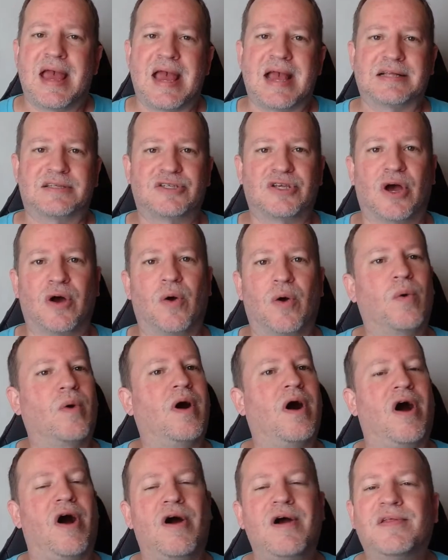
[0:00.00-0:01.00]
And so
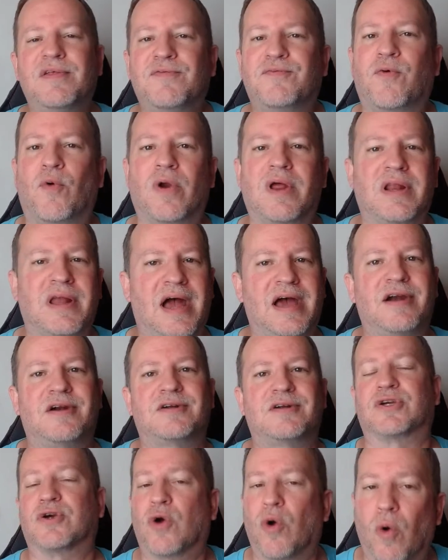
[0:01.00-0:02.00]
are the
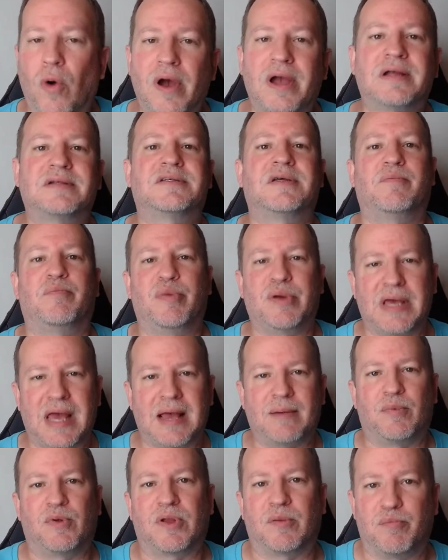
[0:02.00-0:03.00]
49ers going to be
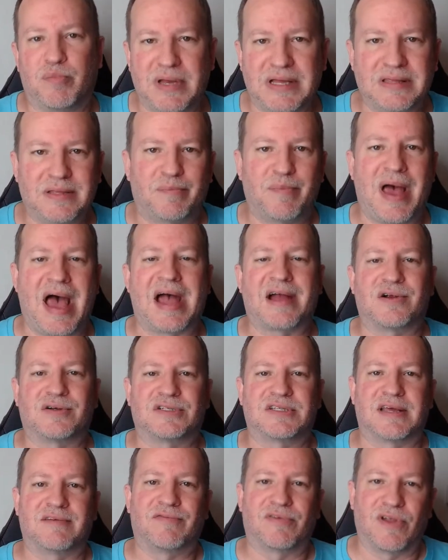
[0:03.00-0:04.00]
able to beat the
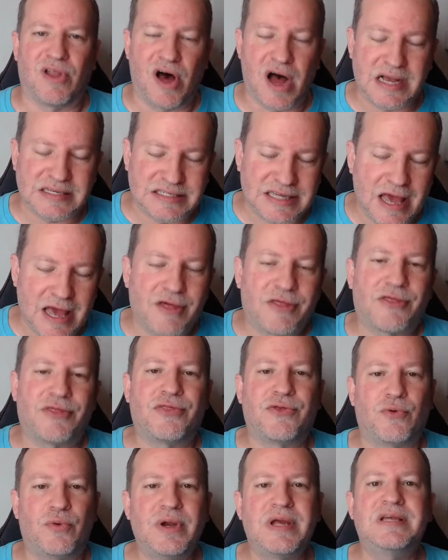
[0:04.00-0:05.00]
Packers? They've lost
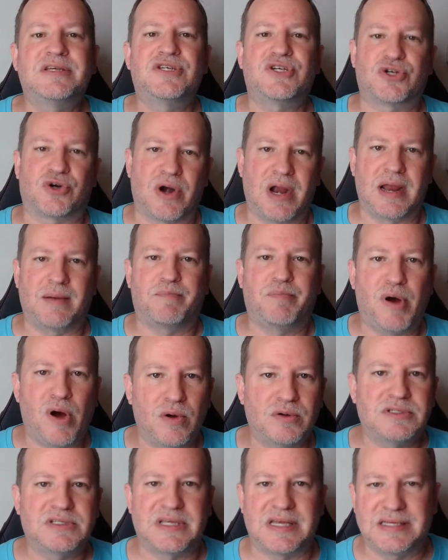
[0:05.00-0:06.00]
3 straight
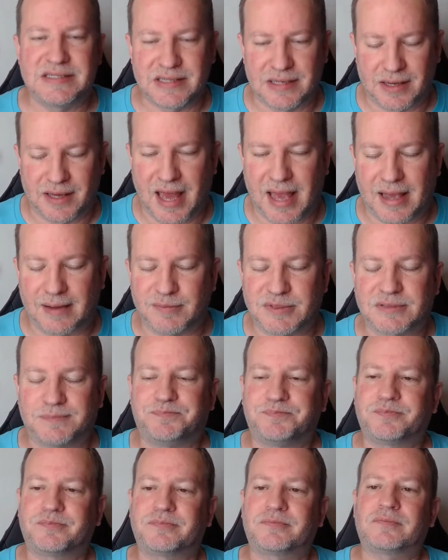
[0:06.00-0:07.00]
postseason games.
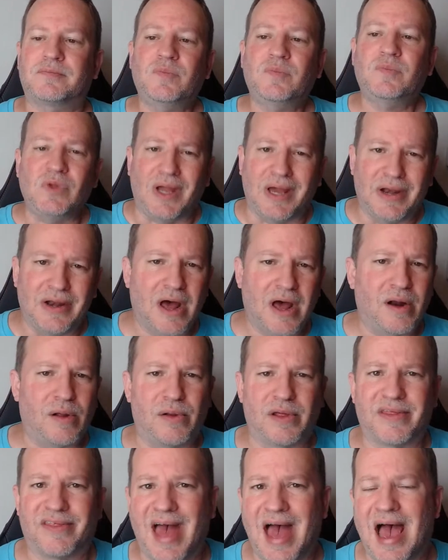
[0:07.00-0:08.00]
And not
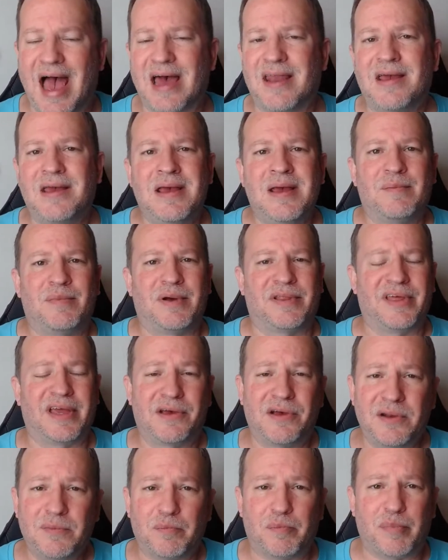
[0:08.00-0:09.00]
only that, but they
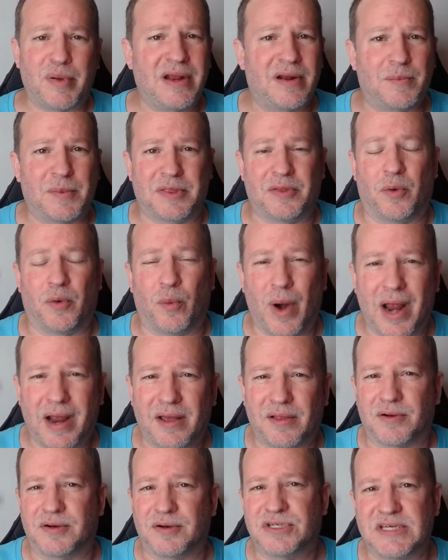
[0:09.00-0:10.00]
couldn't beat them in the
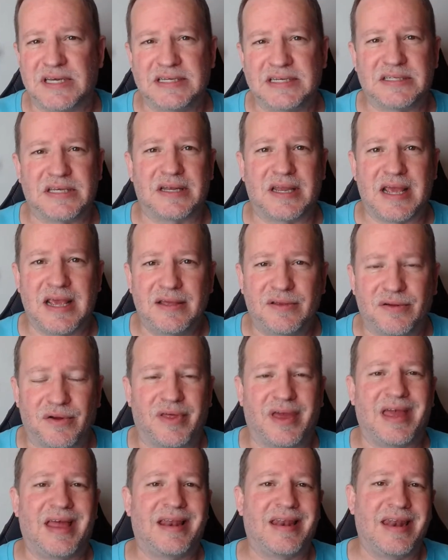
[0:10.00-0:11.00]
regular season either.
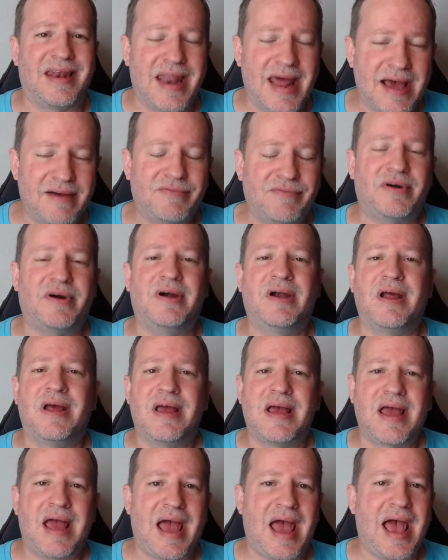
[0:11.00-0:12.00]
They never
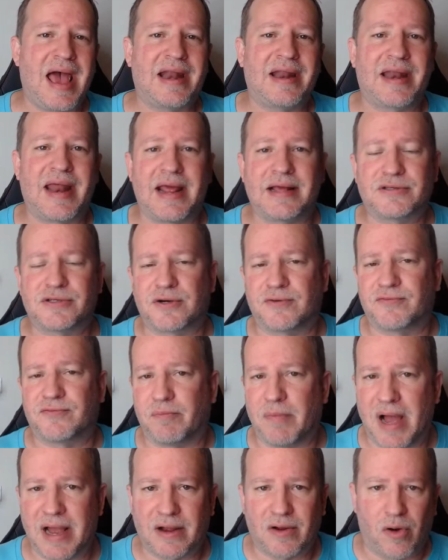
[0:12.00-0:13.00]
had an answer
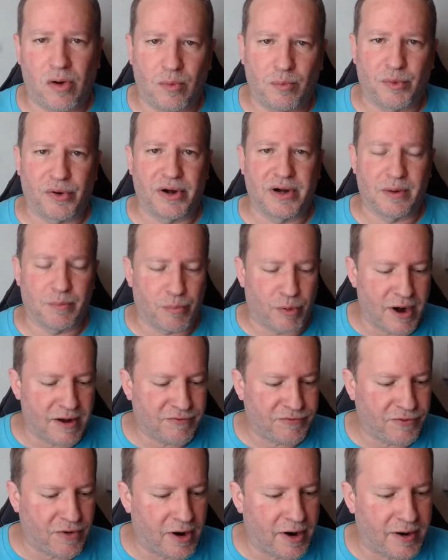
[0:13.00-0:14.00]
from Mike Holmgren and
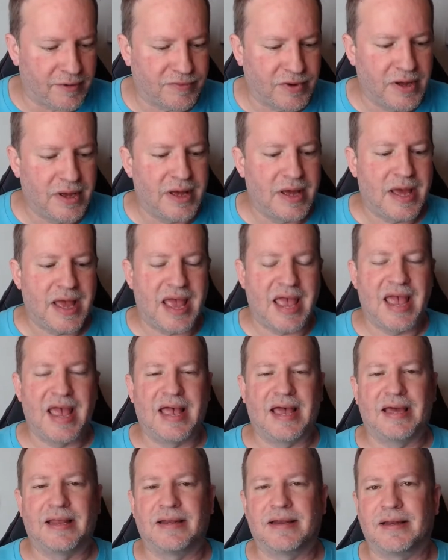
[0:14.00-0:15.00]
Brett Favre,
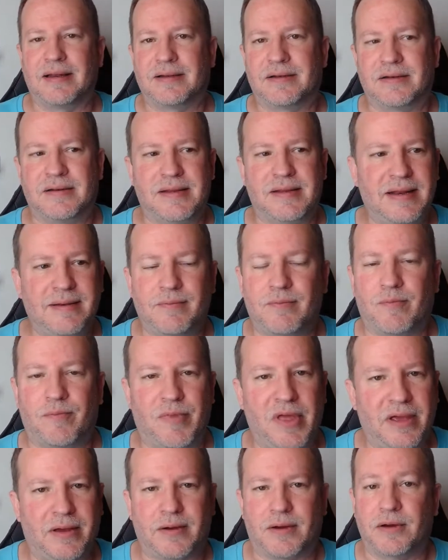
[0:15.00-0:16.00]
and
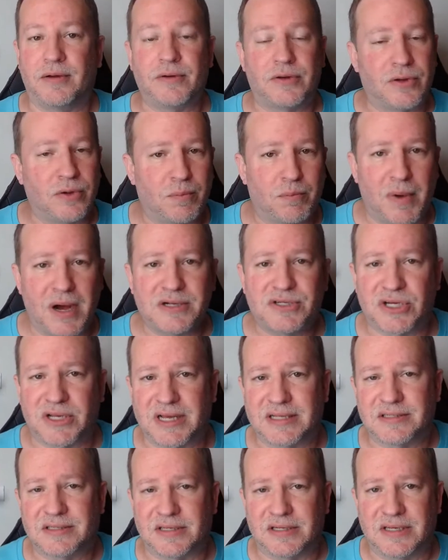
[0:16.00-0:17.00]
they couldn't do much
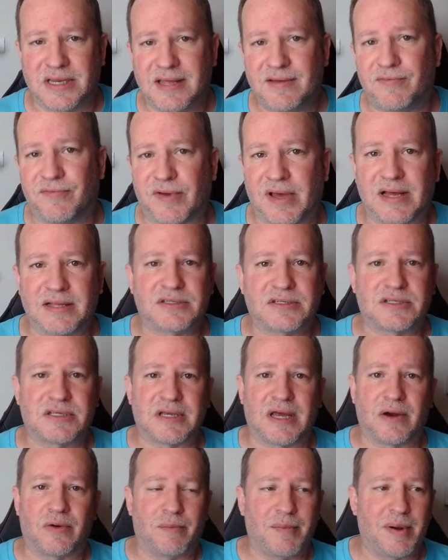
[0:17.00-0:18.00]
against the defense.
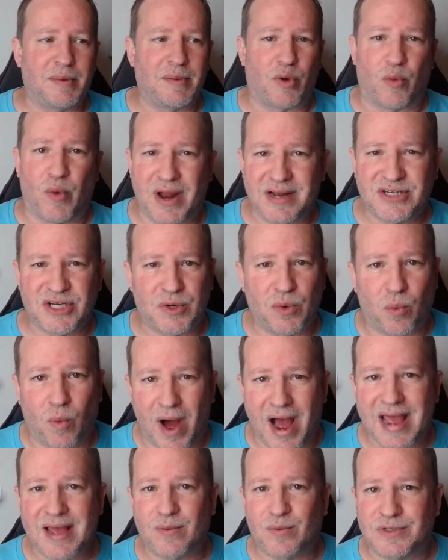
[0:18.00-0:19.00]
Remember, Reggie
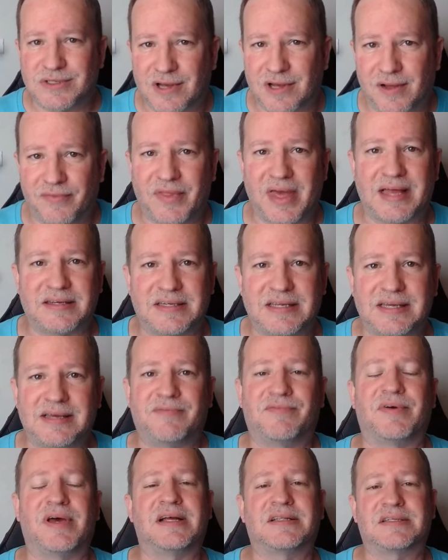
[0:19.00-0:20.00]
White was on that
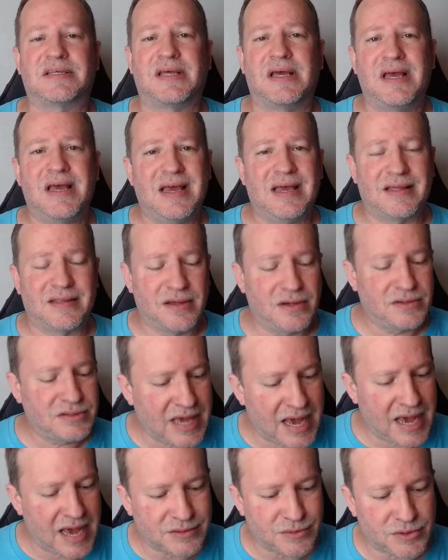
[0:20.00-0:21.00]
defense, and those
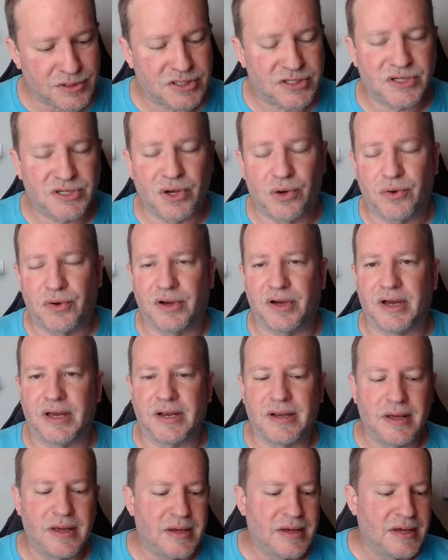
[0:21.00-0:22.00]
guys were so
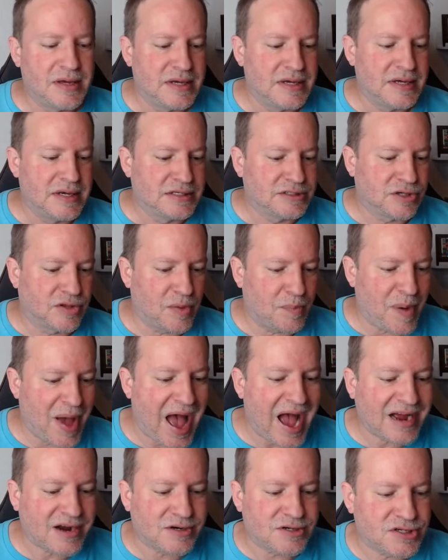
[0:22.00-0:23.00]
good. So the
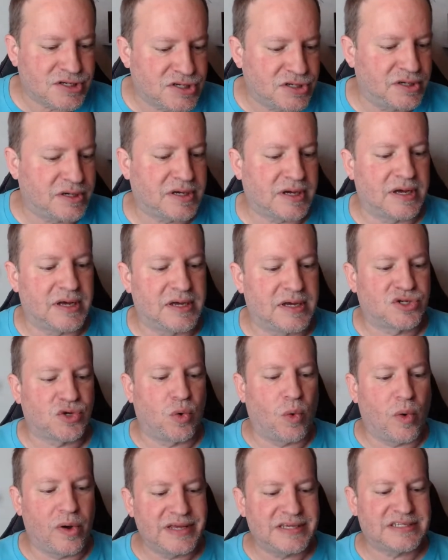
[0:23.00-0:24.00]
Packers took a
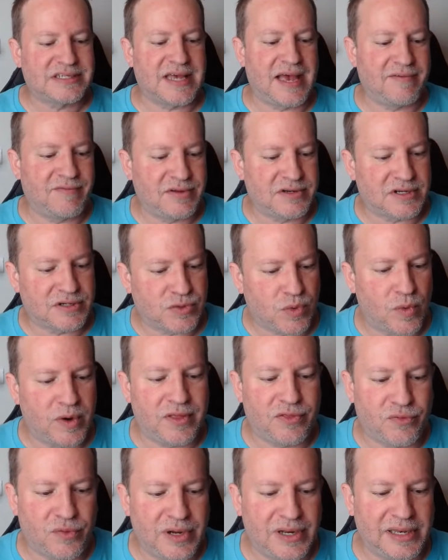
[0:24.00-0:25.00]

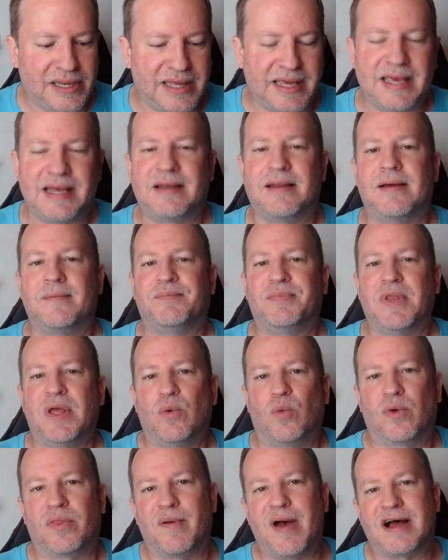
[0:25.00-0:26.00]
27-23 lead
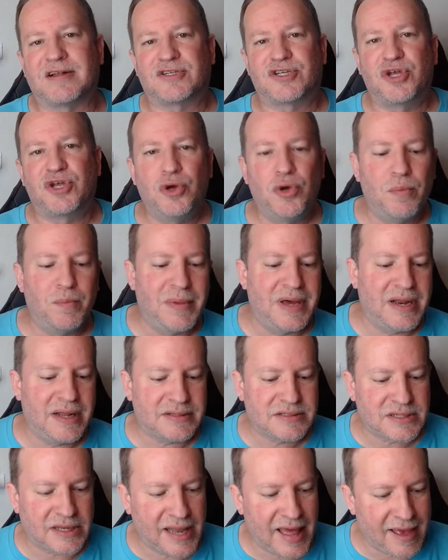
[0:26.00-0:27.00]
with about 2
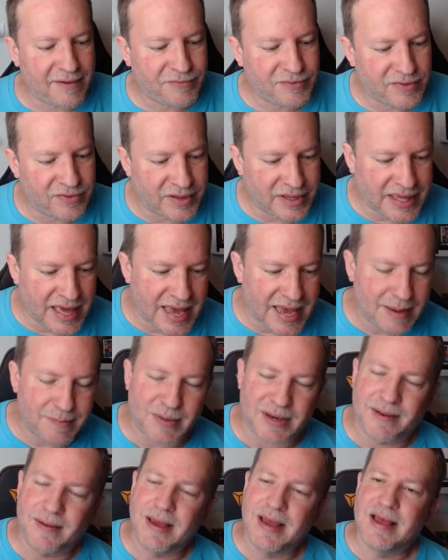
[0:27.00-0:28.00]
minutes left in the
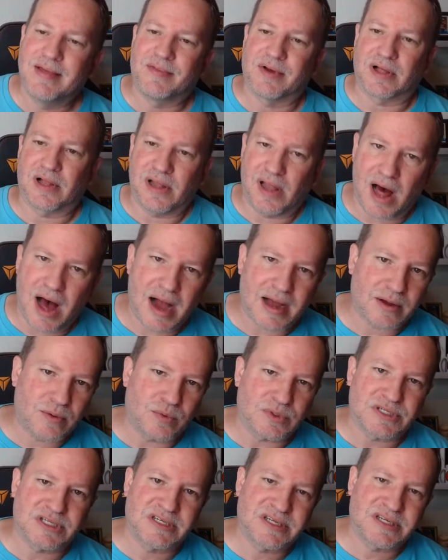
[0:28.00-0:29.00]
game, and the clock
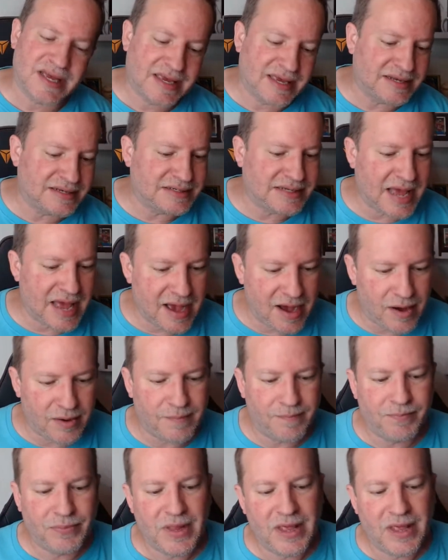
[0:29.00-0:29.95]
was ticking down.